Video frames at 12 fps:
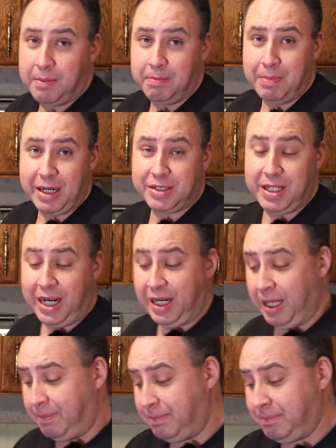Mix that
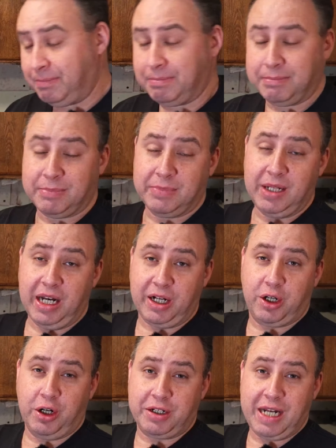up, let it
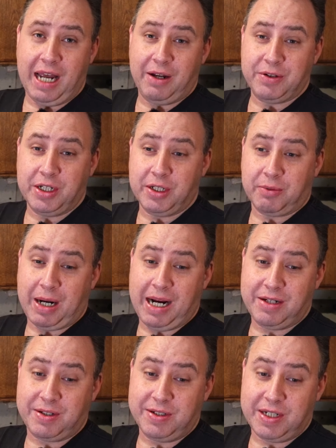cook down until the
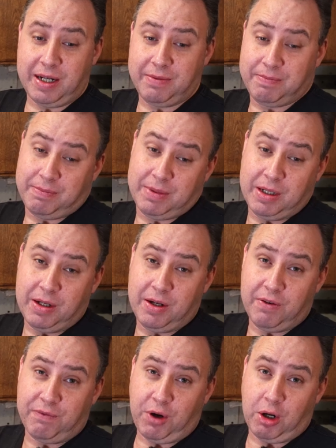rice is
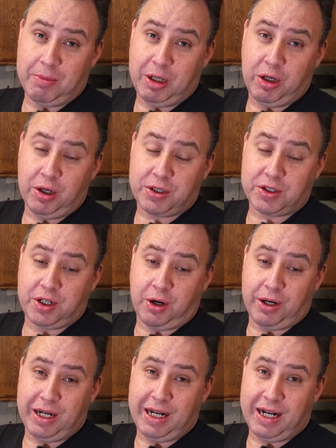firm and cooked,
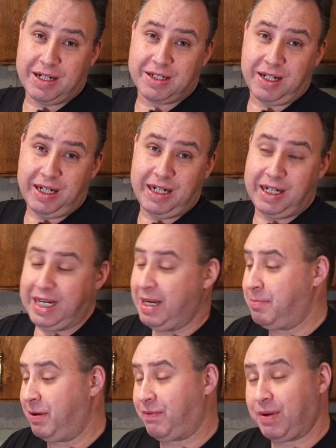stirring constantly to
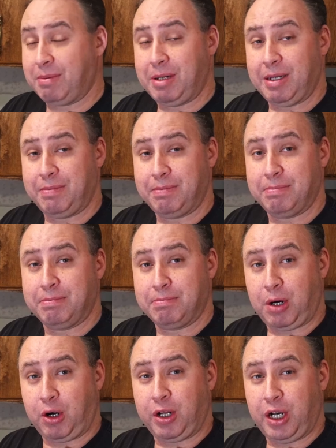keep it from
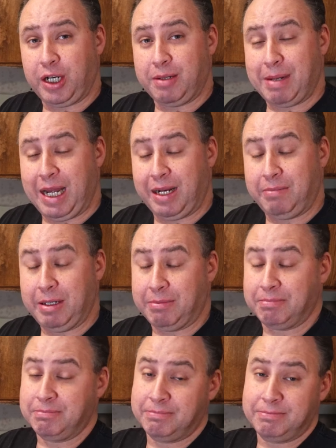burning on the bottom. And
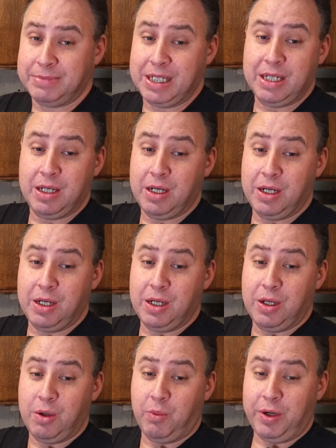
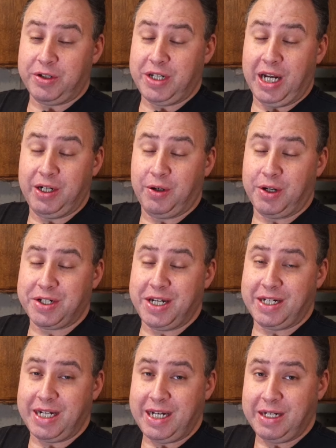when it's done, you're all
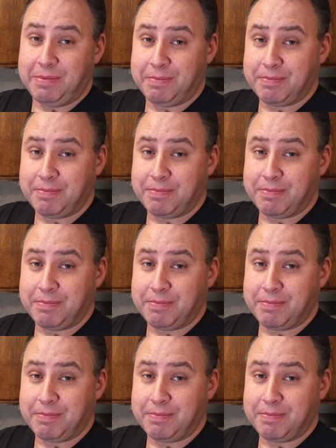set to eat.